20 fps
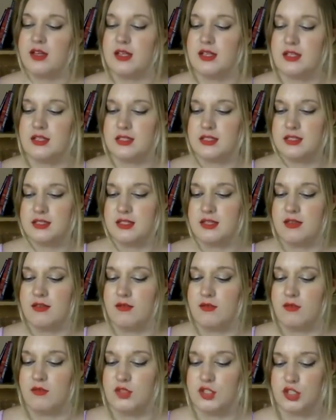is
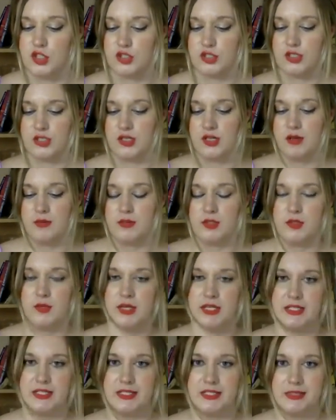due to come to
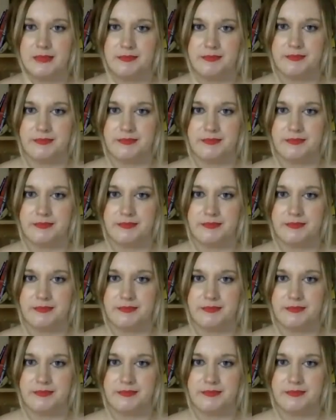us.